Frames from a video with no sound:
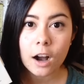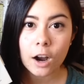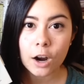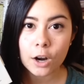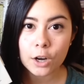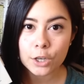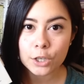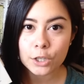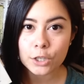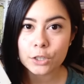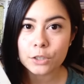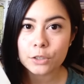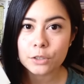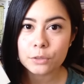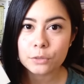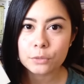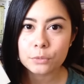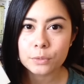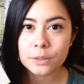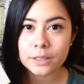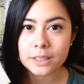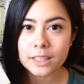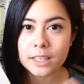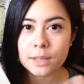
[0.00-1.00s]
are you
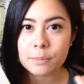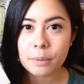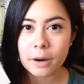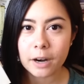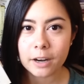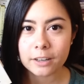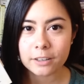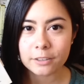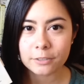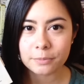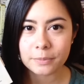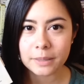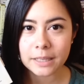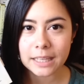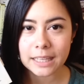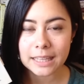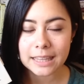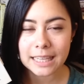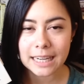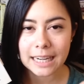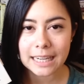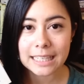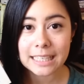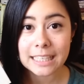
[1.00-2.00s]
really a part of me
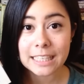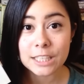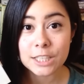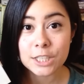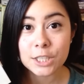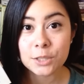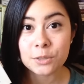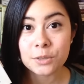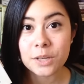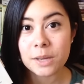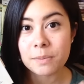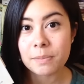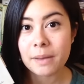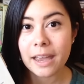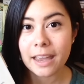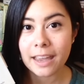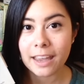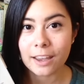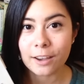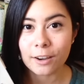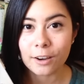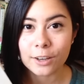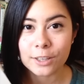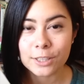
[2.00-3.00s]
that I need to keep
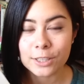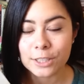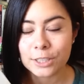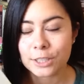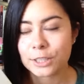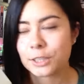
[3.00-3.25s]
hanging on